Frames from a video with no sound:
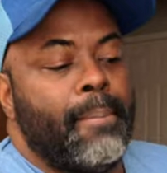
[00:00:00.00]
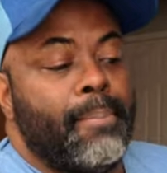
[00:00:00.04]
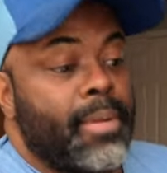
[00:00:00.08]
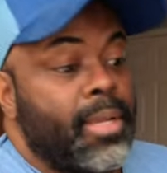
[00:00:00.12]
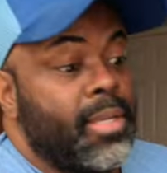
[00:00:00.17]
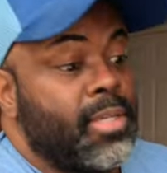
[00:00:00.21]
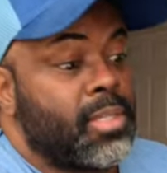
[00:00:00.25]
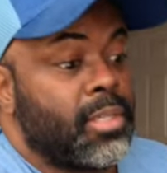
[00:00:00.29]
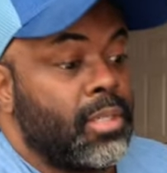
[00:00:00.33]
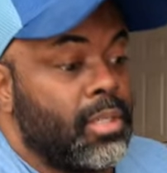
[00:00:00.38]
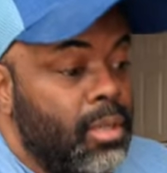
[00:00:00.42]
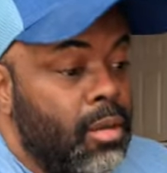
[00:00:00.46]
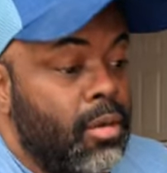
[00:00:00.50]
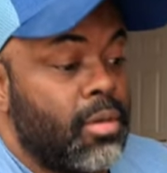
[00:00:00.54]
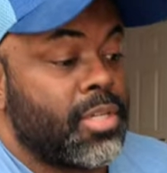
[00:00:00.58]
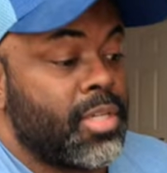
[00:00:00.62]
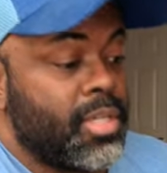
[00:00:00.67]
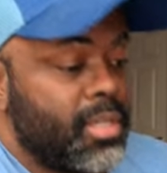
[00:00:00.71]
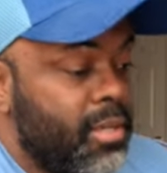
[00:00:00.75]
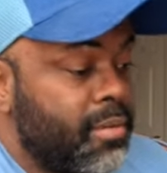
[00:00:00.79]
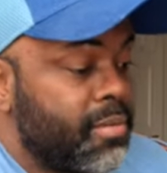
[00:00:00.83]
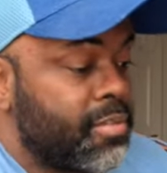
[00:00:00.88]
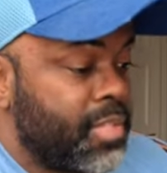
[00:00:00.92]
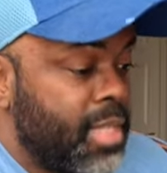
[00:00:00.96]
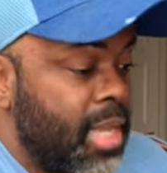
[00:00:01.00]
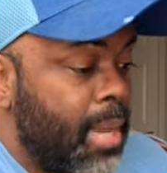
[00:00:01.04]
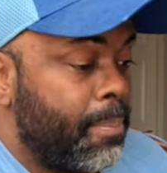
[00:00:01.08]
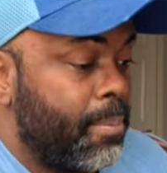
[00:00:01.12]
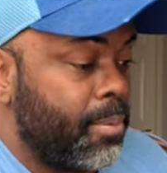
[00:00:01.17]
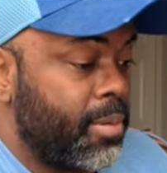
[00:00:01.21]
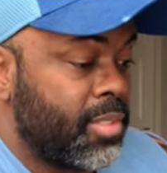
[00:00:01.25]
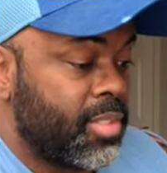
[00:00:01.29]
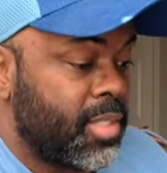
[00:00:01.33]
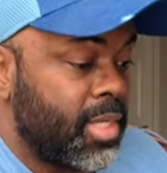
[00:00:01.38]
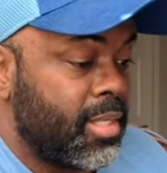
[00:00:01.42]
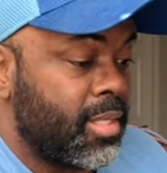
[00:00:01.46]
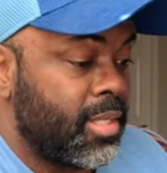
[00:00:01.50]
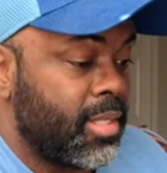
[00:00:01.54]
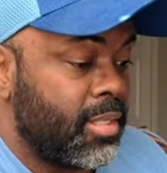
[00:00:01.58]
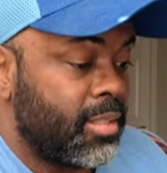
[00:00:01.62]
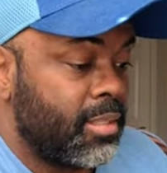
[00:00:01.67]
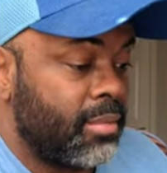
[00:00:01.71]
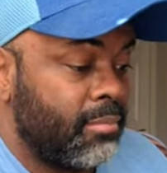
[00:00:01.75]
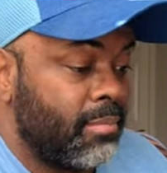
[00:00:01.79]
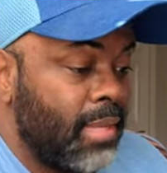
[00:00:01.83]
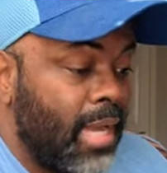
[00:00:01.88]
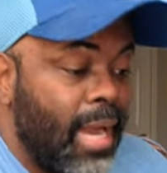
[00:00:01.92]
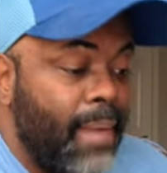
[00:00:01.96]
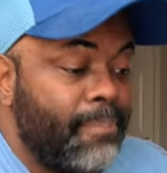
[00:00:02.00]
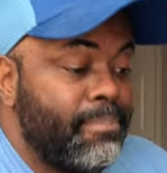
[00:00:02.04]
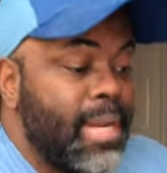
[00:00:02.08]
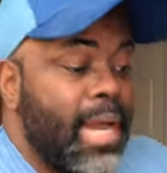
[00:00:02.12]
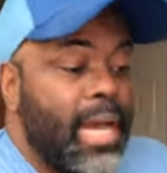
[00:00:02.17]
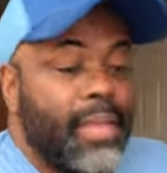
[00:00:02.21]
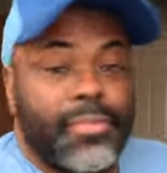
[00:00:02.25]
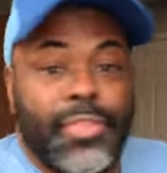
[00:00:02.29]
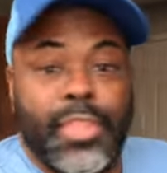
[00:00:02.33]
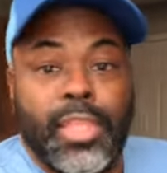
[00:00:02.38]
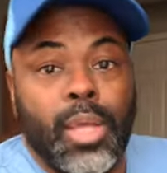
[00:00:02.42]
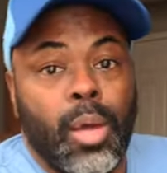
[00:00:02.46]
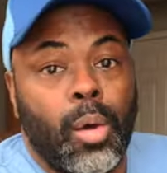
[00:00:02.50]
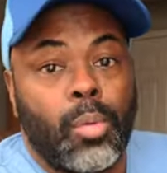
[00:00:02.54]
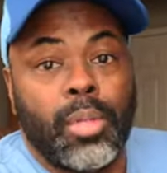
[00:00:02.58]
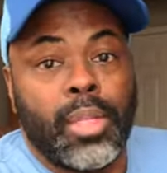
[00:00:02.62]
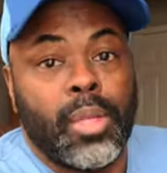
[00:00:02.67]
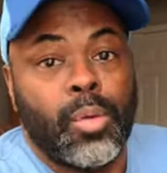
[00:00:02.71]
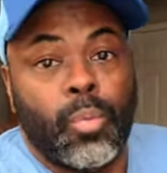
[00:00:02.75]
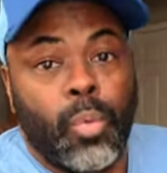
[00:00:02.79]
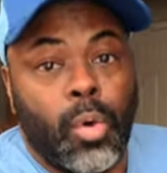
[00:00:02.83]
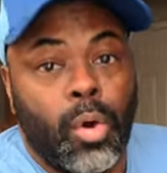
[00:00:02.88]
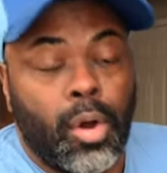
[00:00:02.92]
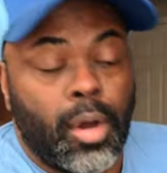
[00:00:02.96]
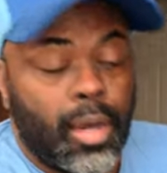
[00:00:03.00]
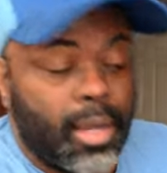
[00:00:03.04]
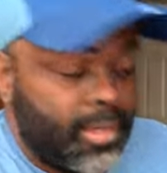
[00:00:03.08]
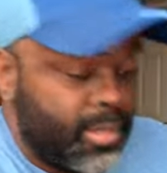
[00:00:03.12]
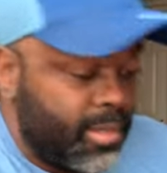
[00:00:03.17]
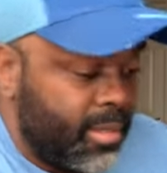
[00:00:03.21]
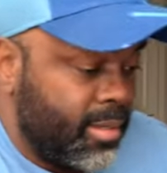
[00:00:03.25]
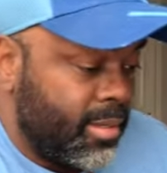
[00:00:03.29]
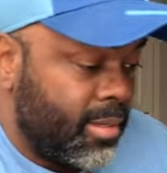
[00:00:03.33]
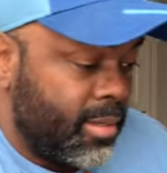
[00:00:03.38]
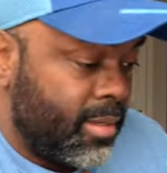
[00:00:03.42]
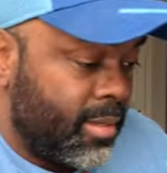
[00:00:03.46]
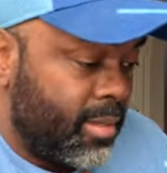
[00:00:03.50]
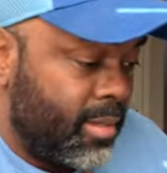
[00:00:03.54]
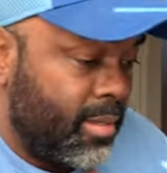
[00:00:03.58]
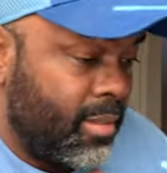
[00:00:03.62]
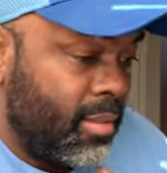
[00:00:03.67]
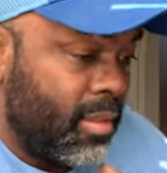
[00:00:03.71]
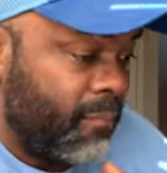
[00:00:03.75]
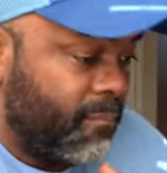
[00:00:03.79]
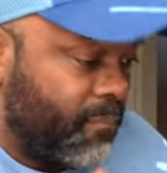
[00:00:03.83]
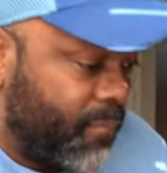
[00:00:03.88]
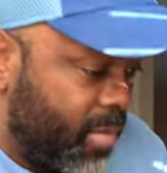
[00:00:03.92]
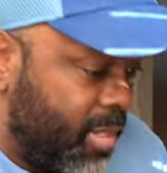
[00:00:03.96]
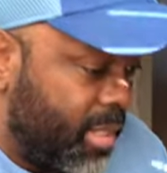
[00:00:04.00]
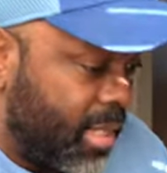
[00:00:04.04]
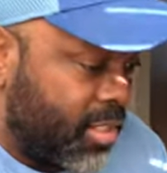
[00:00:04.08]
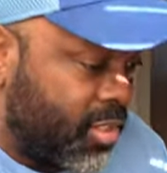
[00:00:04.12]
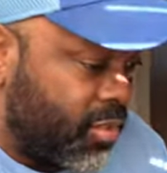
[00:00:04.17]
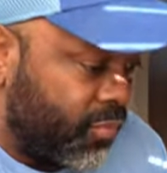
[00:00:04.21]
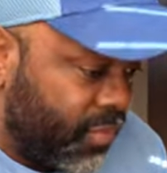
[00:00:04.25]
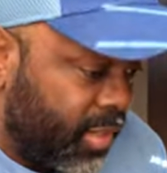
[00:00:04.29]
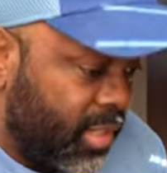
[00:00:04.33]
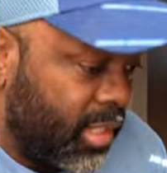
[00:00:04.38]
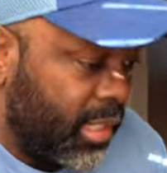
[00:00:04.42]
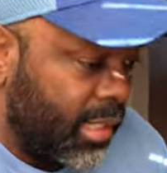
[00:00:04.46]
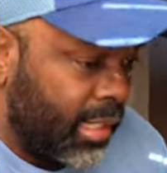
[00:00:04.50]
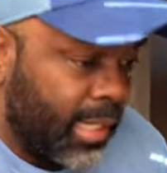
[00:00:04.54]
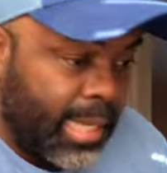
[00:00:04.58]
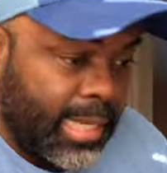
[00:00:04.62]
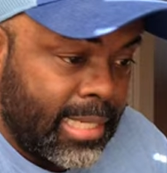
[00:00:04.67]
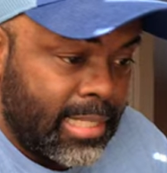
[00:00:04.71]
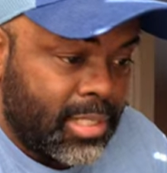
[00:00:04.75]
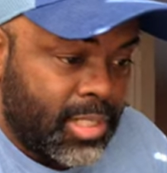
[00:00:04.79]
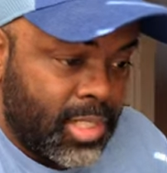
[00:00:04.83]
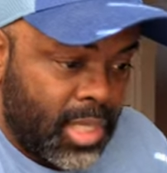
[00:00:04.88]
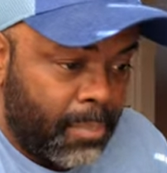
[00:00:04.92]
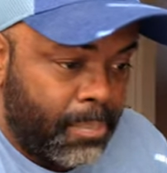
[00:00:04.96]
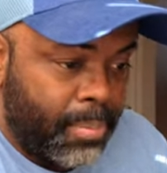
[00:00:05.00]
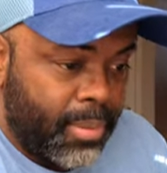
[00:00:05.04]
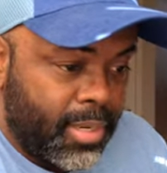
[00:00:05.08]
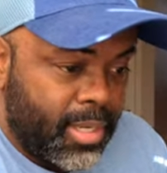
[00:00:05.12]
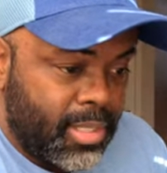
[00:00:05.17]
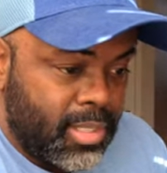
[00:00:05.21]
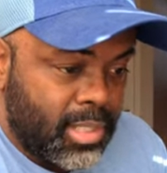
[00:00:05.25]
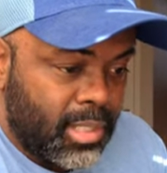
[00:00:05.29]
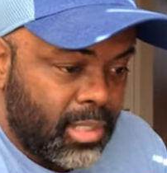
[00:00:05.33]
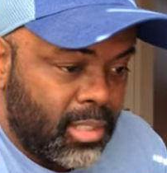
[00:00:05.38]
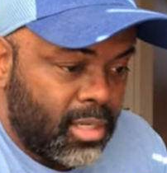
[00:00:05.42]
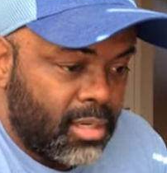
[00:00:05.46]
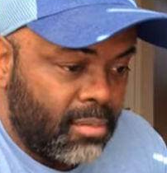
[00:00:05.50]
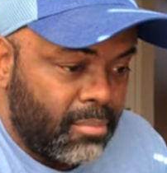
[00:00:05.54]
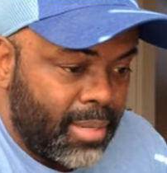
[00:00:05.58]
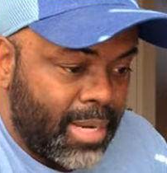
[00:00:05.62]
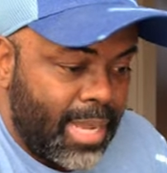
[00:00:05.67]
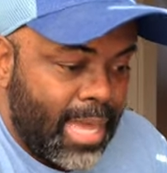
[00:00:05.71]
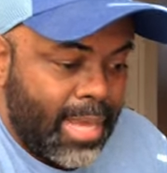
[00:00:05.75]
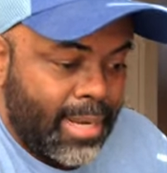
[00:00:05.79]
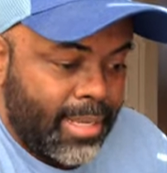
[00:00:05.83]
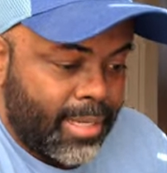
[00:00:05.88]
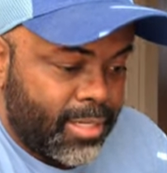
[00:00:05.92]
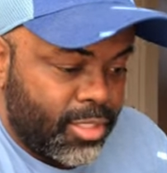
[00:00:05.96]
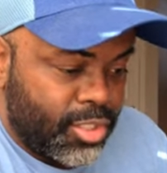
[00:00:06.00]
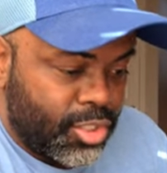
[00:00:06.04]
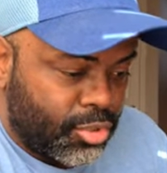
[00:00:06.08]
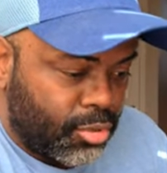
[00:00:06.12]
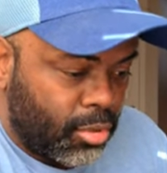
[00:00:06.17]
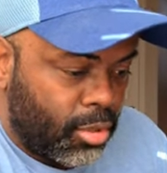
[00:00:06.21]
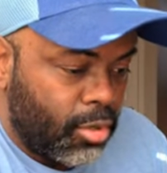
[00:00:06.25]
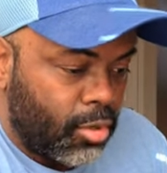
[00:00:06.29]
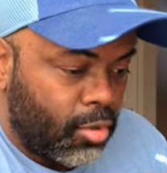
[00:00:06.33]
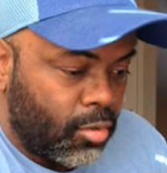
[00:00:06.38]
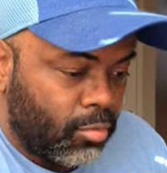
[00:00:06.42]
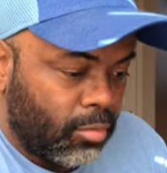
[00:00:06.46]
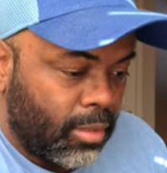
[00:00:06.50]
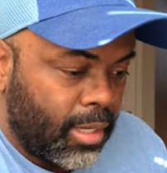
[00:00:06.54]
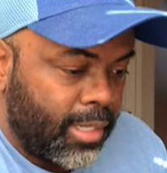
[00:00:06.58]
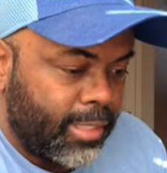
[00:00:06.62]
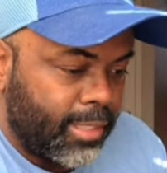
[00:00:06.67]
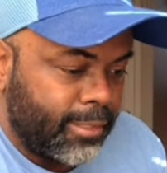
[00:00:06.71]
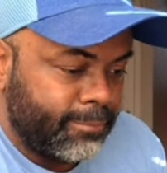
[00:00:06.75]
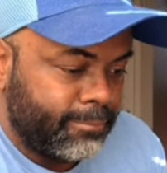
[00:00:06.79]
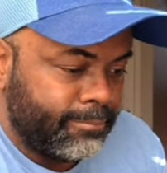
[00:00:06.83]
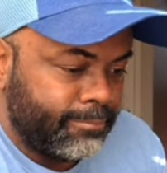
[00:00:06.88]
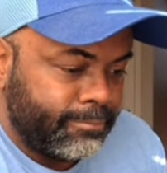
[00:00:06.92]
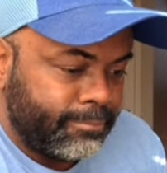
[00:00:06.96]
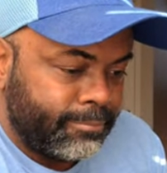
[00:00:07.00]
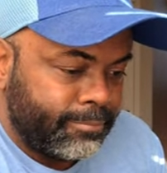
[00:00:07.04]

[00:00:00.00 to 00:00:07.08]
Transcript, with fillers: But it's a large enough sample to say that I'm not the only one that, that's feeling like tipping is a little bit out of control, right?